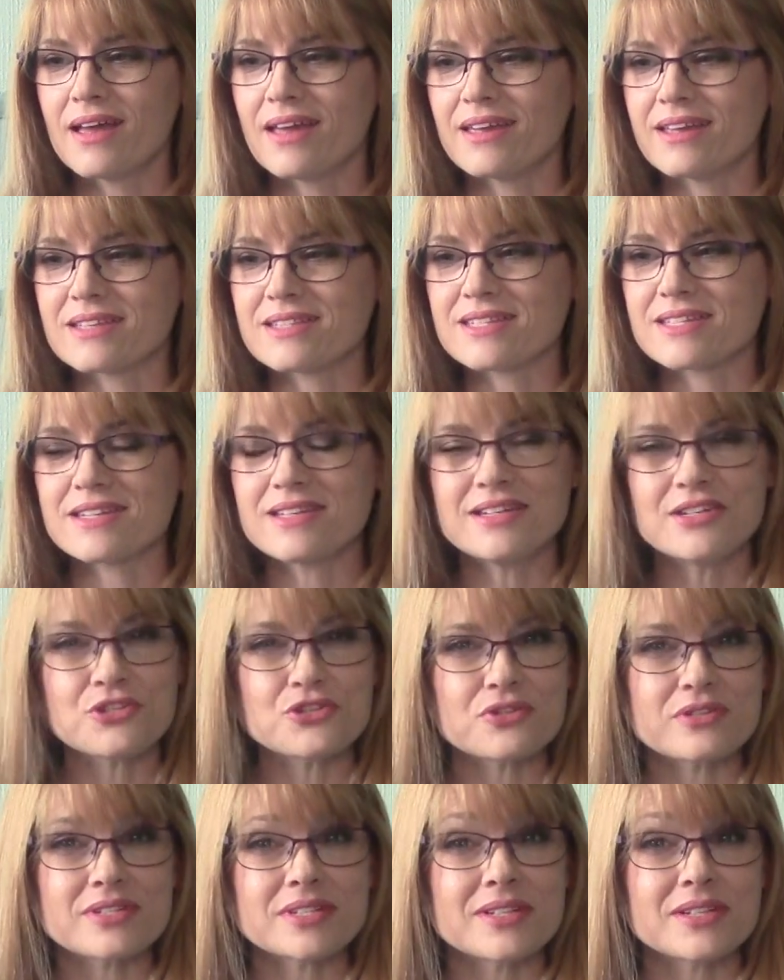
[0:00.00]
it's an
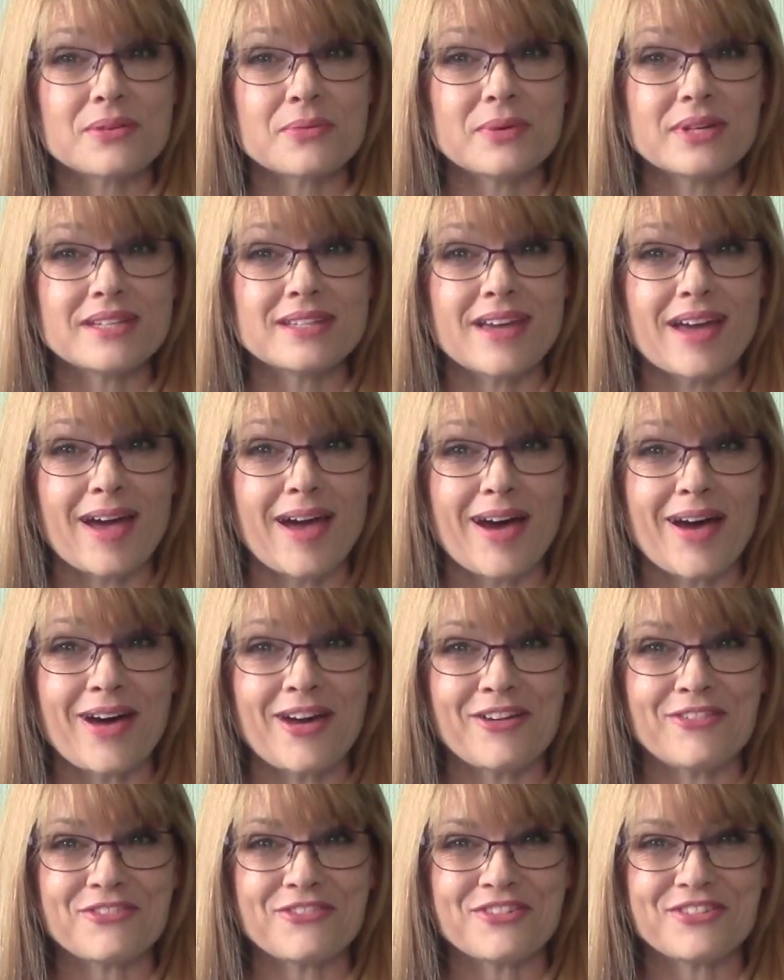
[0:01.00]
interesting one to
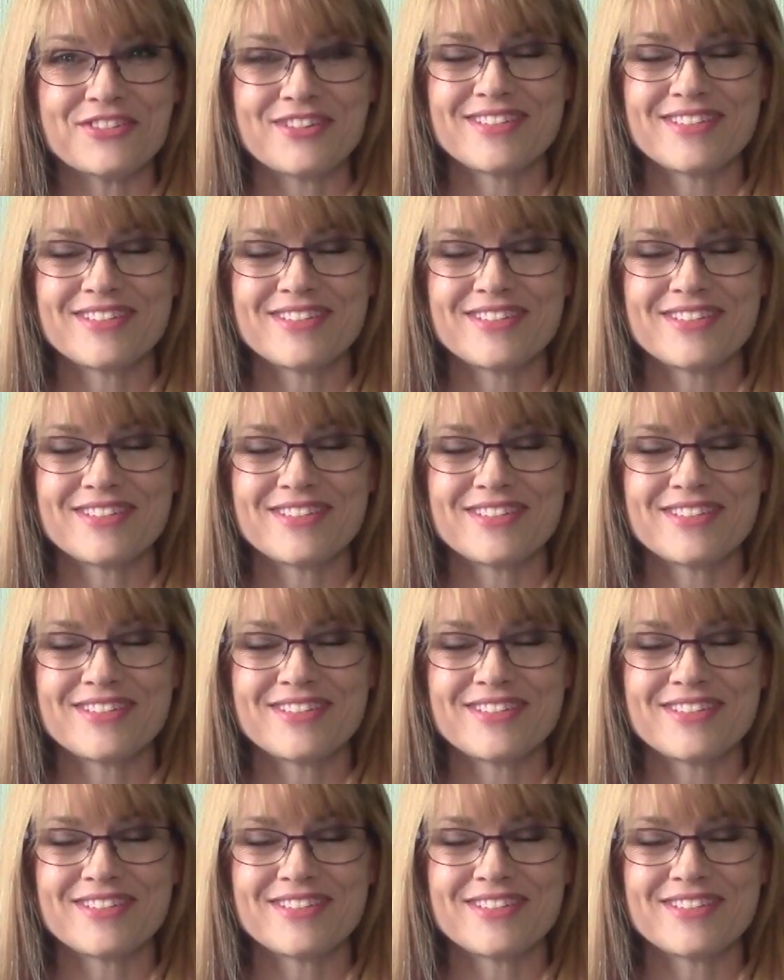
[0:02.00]
have.